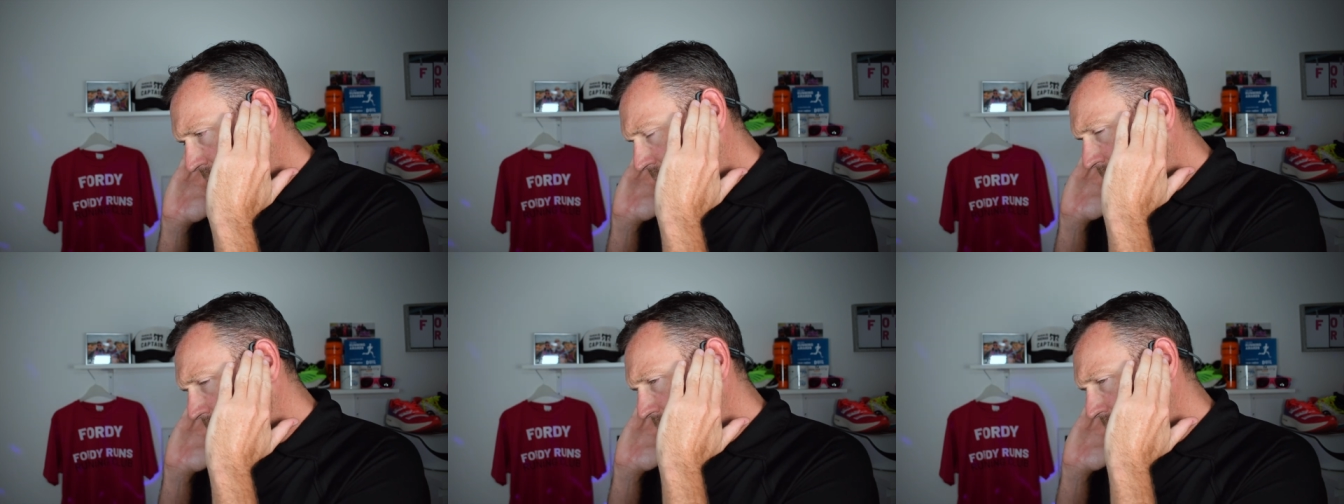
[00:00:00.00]

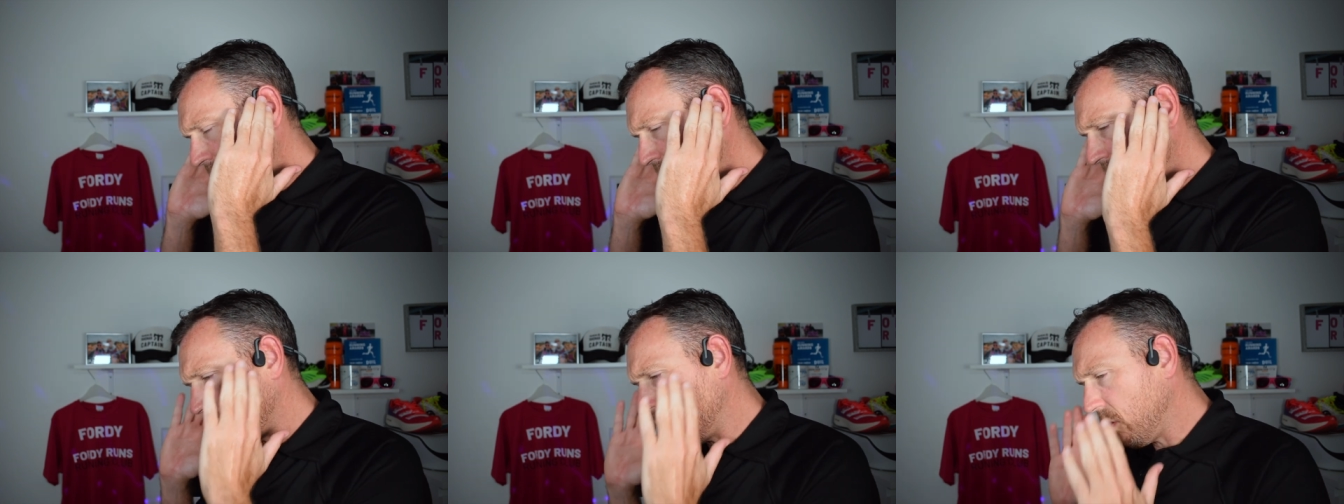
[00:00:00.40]

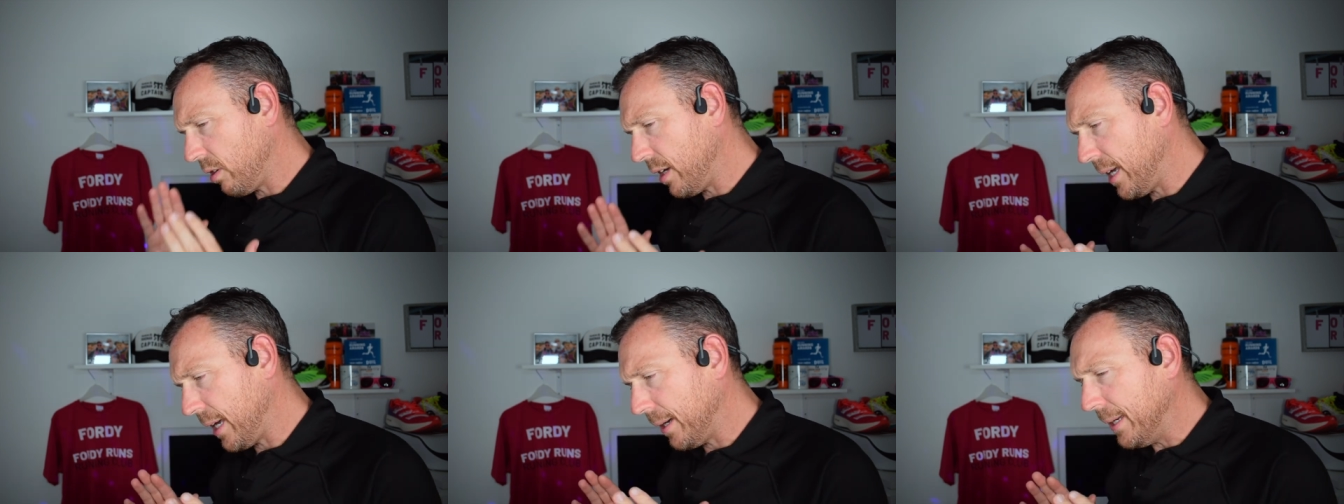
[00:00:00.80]
closer to your
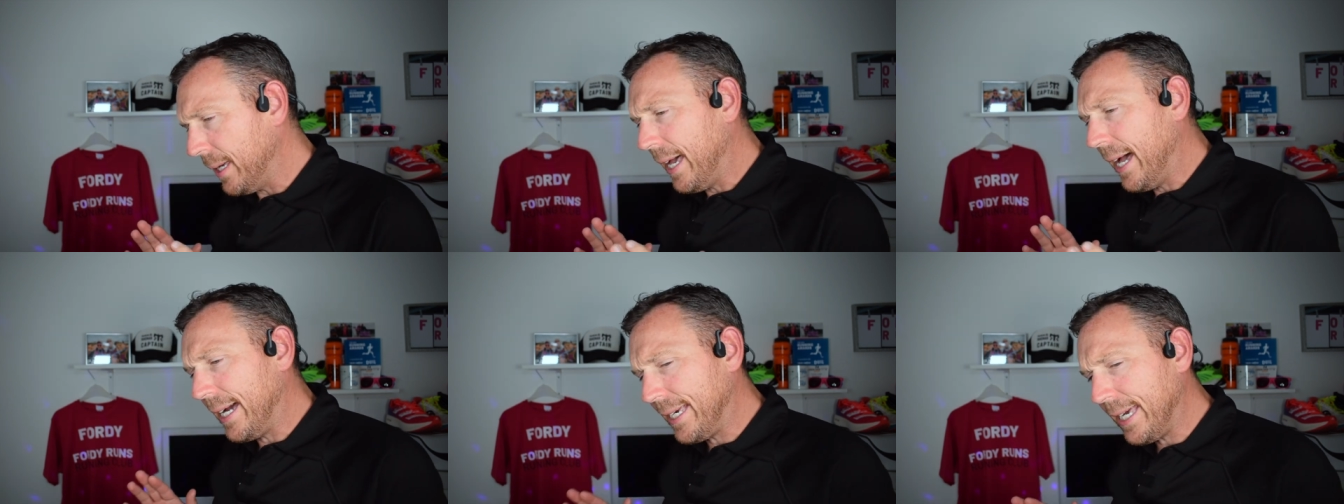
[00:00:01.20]
ear.
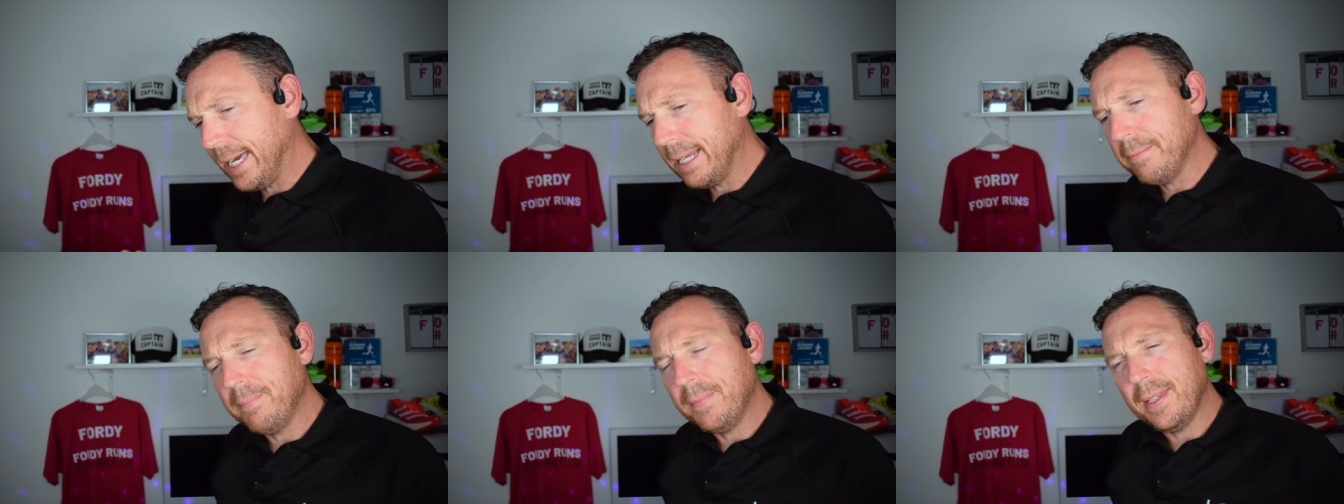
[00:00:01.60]

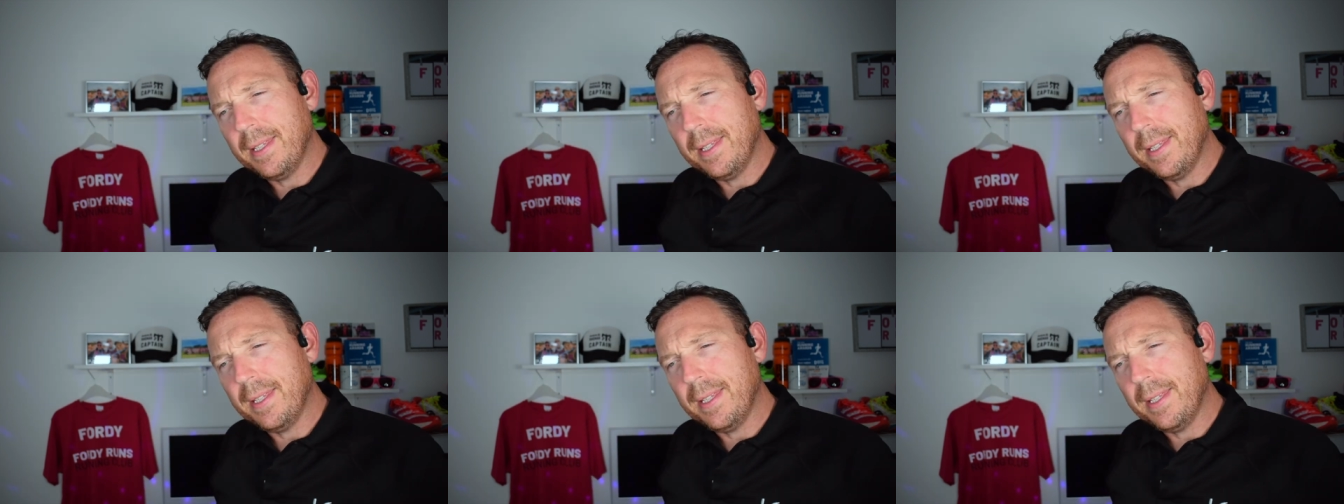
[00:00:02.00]
Again,